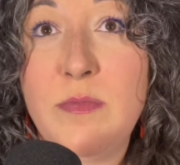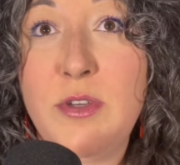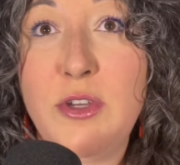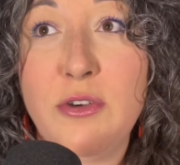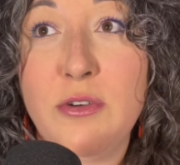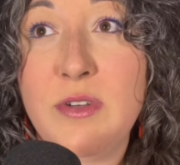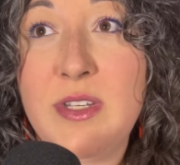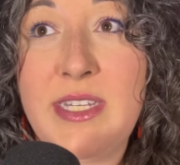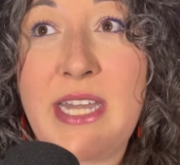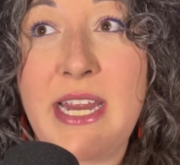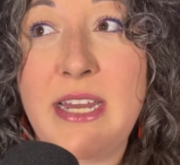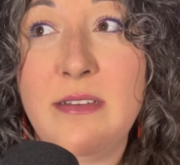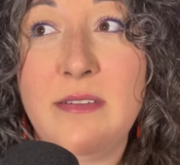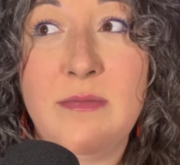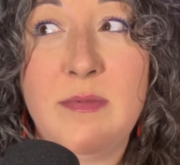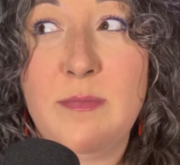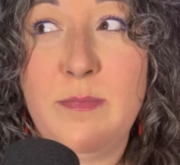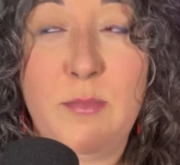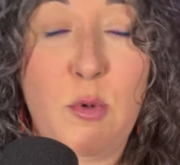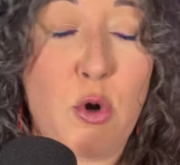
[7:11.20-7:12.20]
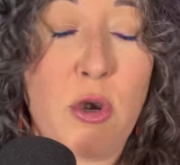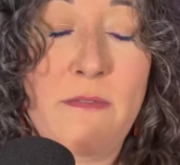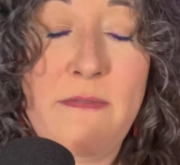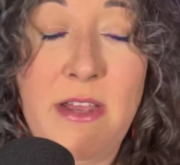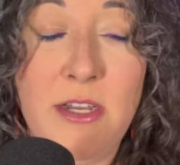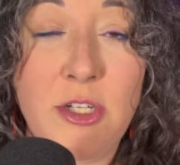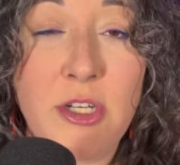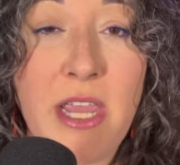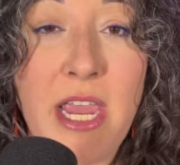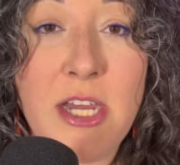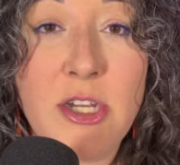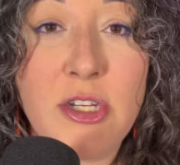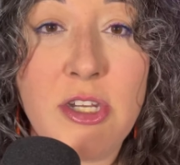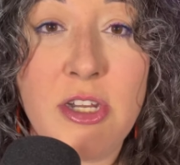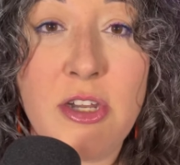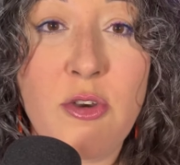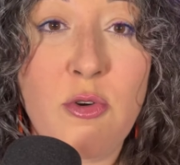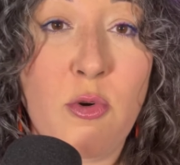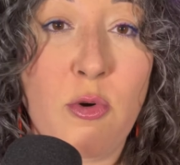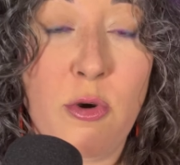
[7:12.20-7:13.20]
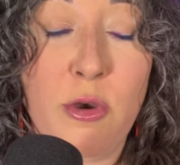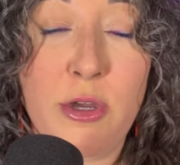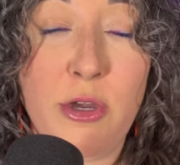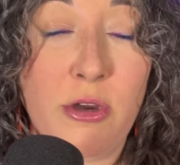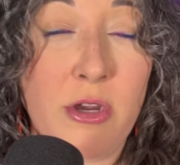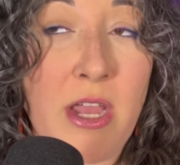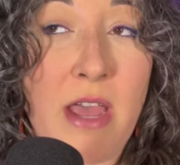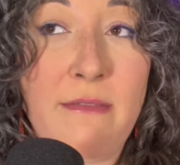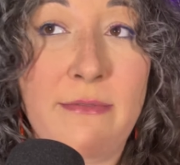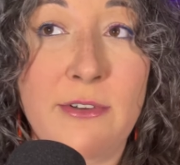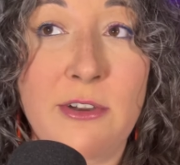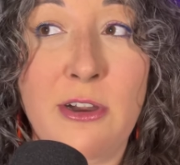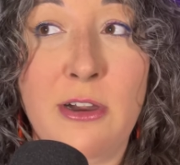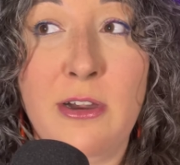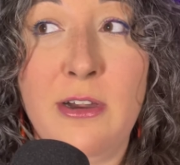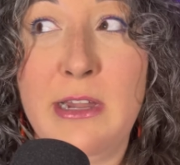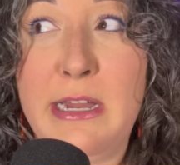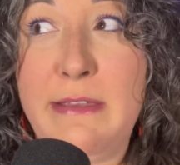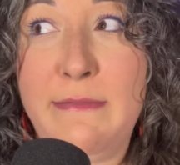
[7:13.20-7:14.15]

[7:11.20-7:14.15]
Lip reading: state board of education or your governor